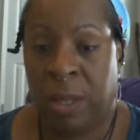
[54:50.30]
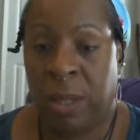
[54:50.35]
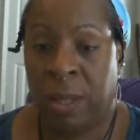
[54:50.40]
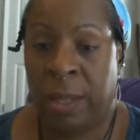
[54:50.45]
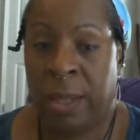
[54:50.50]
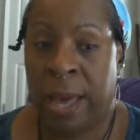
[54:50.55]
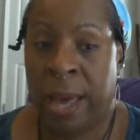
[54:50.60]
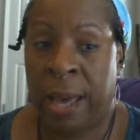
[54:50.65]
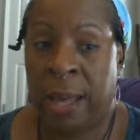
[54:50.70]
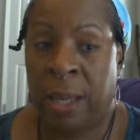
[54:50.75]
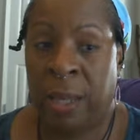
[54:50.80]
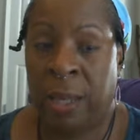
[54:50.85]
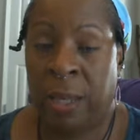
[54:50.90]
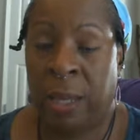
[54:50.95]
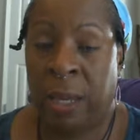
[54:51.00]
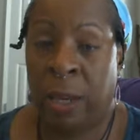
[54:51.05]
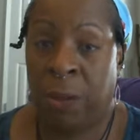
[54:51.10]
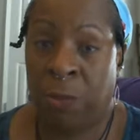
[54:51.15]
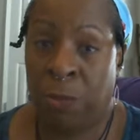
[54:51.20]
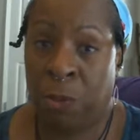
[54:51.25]
that
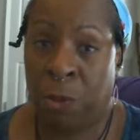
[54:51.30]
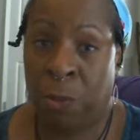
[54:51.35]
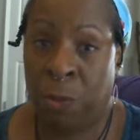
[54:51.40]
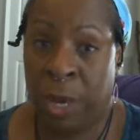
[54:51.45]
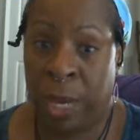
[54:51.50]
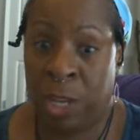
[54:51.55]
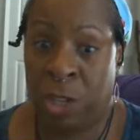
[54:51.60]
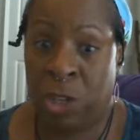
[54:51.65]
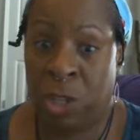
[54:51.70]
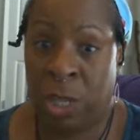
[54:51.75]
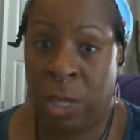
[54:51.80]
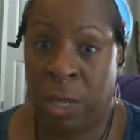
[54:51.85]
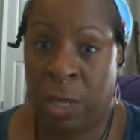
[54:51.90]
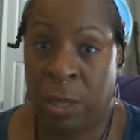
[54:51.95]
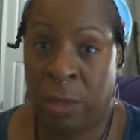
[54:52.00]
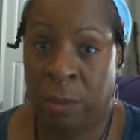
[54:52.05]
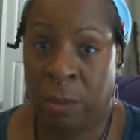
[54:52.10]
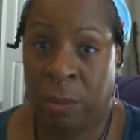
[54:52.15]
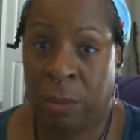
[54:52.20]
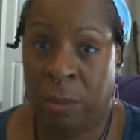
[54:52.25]

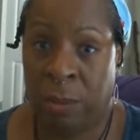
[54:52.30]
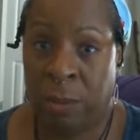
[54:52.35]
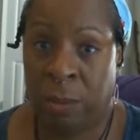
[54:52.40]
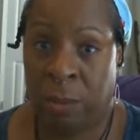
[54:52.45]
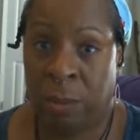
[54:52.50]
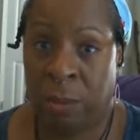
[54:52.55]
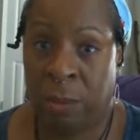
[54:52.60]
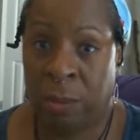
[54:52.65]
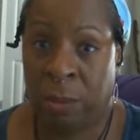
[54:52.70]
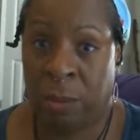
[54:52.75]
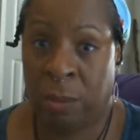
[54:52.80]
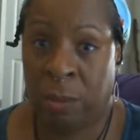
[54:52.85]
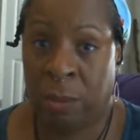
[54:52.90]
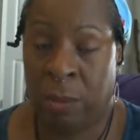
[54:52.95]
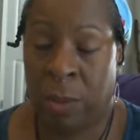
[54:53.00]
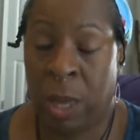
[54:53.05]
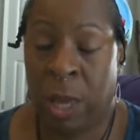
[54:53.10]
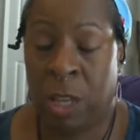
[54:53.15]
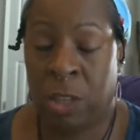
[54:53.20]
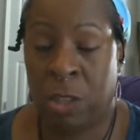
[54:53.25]
information
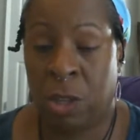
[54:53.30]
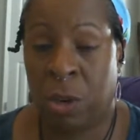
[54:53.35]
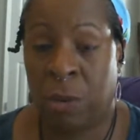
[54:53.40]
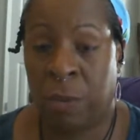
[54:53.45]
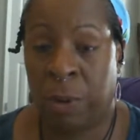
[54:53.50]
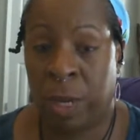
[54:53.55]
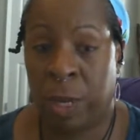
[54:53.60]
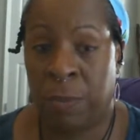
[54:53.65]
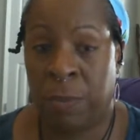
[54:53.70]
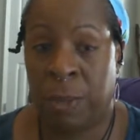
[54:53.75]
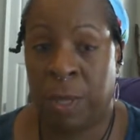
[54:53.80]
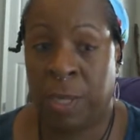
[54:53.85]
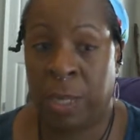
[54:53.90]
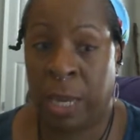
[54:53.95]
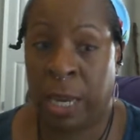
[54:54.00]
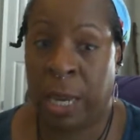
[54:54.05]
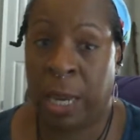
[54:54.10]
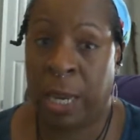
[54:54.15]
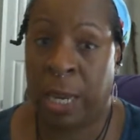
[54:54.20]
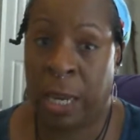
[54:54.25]
has already been
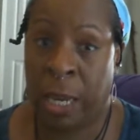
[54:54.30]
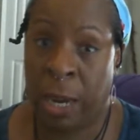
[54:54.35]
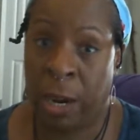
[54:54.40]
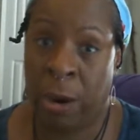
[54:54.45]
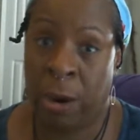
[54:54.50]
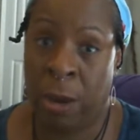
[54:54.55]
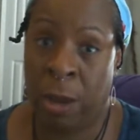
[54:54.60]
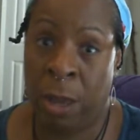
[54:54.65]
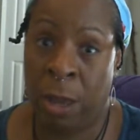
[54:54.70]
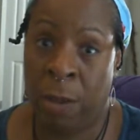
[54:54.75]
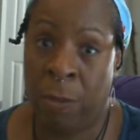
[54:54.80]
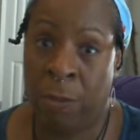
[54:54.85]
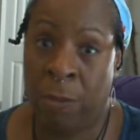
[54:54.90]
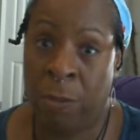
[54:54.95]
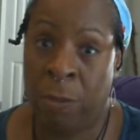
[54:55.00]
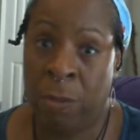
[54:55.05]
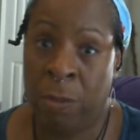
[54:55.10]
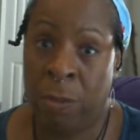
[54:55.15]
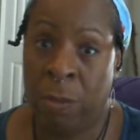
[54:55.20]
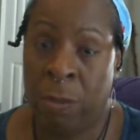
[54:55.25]
taken care of.
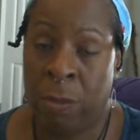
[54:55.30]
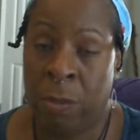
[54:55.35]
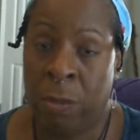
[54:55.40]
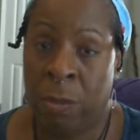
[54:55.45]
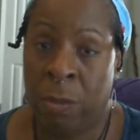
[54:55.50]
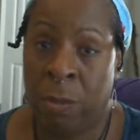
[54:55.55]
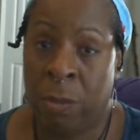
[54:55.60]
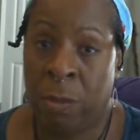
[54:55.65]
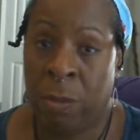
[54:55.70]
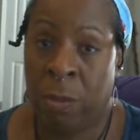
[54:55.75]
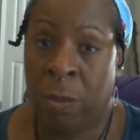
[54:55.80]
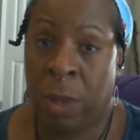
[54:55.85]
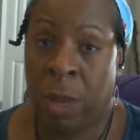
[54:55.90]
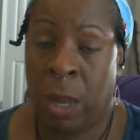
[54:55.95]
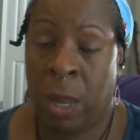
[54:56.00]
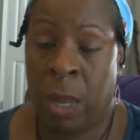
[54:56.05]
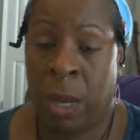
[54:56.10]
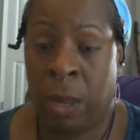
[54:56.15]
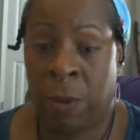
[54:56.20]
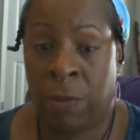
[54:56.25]

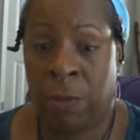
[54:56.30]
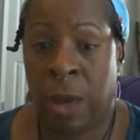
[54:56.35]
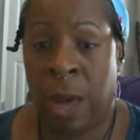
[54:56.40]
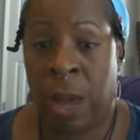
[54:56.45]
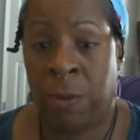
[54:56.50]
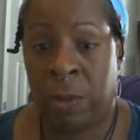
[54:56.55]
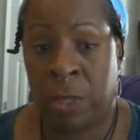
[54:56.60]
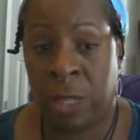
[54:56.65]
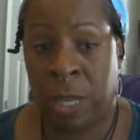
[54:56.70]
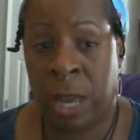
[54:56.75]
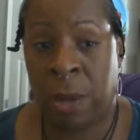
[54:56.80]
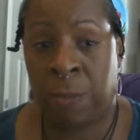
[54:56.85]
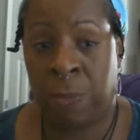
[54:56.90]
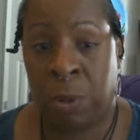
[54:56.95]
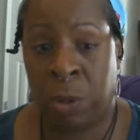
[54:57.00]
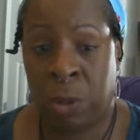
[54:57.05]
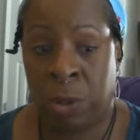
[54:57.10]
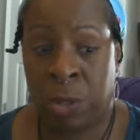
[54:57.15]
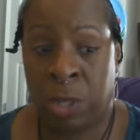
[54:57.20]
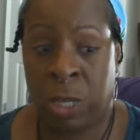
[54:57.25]
And if I was that
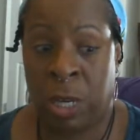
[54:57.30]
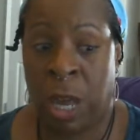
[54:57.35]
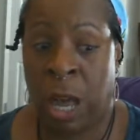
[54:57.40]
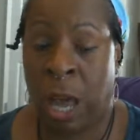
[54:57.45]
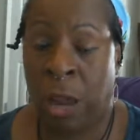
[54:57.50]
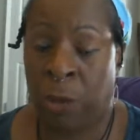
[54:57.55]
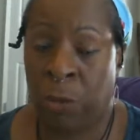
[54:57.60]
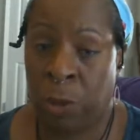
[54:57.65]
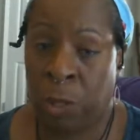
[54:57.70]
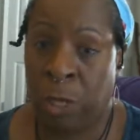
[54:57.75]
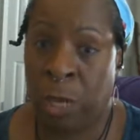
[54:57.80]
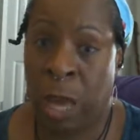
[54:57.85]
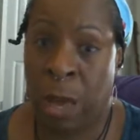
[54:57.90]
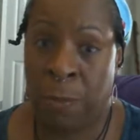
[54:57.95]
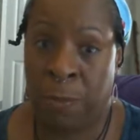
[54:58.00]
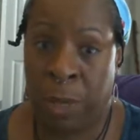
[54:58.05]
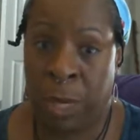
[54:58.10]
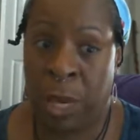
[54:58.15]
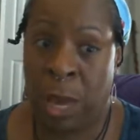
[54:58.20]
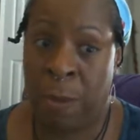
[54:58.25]
person, I would
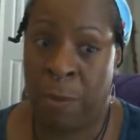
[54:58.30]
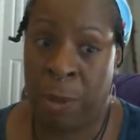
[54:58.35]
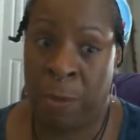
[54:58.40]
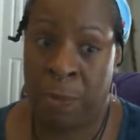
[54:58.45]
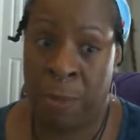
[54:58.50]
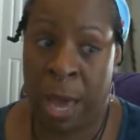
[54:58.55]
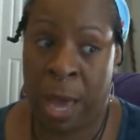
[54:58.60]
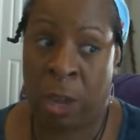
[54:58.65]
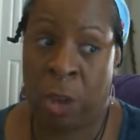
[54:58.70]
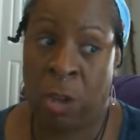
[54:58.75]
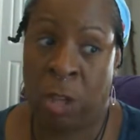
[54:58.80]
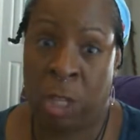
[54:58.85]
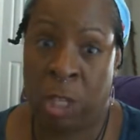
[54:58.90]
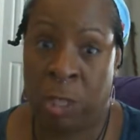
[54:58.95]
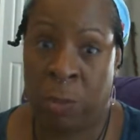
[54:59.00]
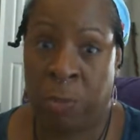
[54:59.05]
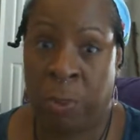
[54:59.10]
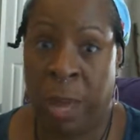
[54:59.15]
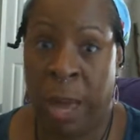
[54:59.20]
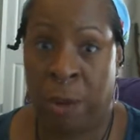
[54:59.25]
not be coming back on
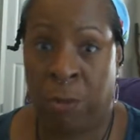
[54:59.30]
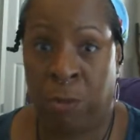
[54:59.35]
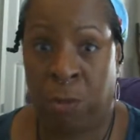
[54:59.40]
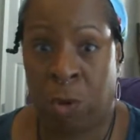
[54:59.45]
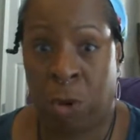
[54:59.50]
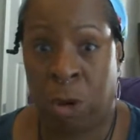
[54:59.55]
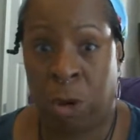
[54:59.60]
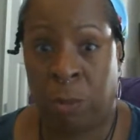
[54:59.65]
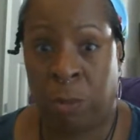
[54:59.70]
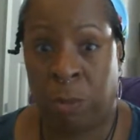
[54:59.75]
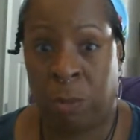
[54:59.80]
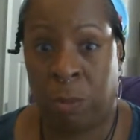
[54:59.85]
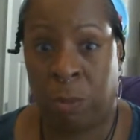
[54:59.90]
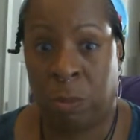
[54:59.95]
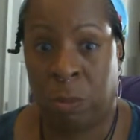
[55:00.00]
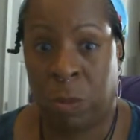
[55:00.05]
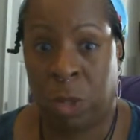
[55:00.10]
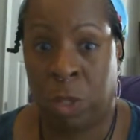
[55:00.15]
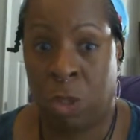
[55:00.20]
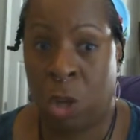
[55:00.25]
this platform
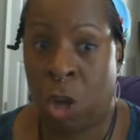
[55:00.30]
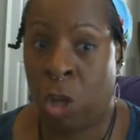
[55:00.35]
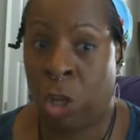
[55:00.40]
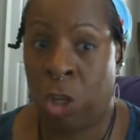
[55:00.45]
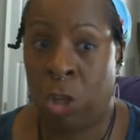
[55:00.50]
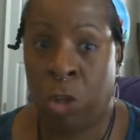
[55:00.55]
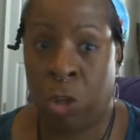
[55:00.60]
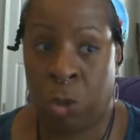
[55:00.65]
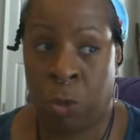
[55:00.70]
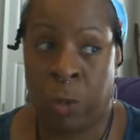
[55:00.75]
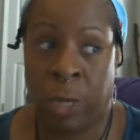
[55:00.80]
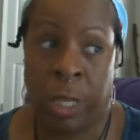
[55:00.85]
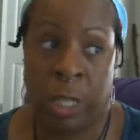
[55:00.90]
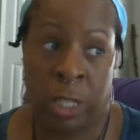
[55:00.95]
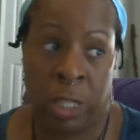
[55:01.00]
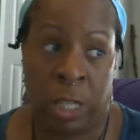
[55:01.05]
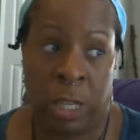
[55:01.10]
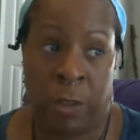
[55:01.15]
because all you're doing is